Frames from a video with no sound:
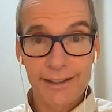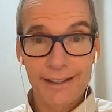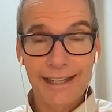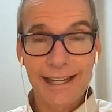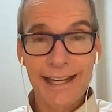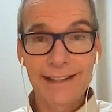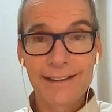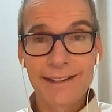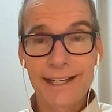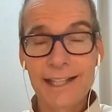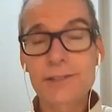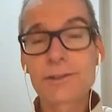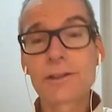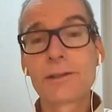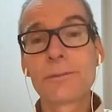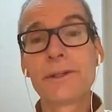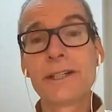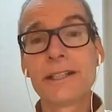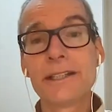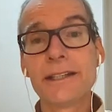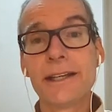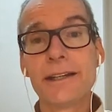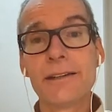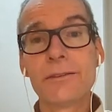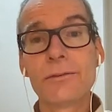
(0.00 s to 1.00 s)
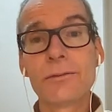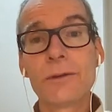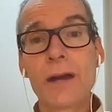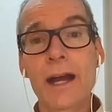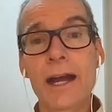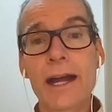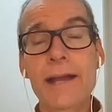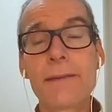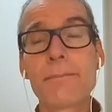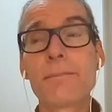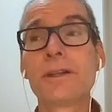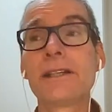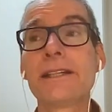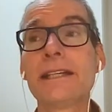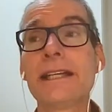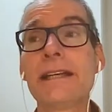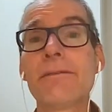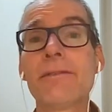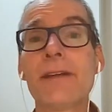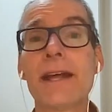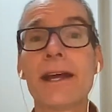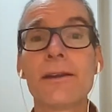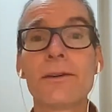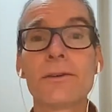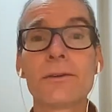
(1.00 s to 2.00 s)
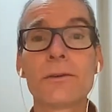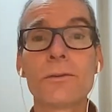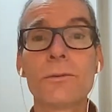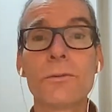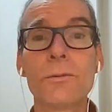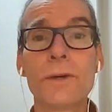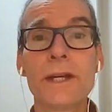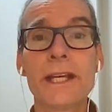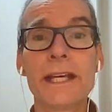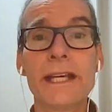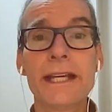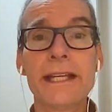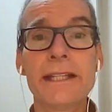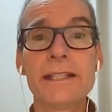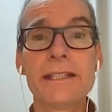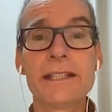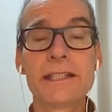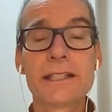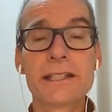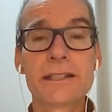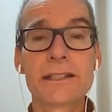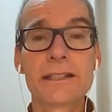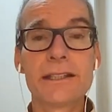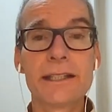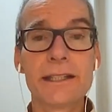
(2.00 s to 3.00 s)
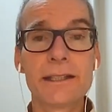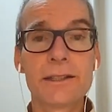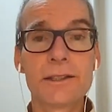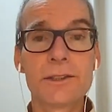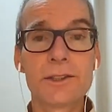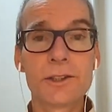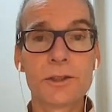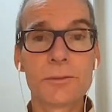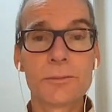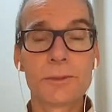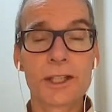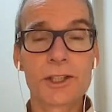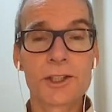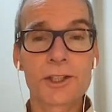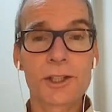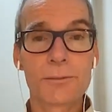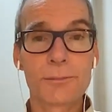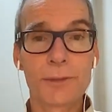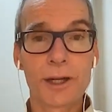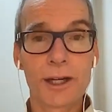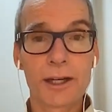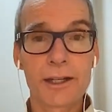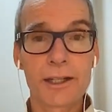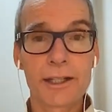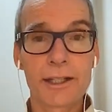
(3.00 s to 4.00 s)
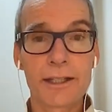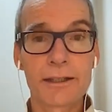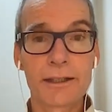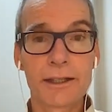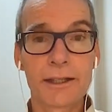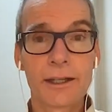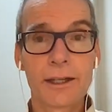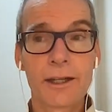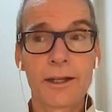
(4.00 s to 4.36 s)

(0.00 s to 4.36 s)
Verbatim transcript: And that's what we did. I believe that we didn't need to do much on marketing.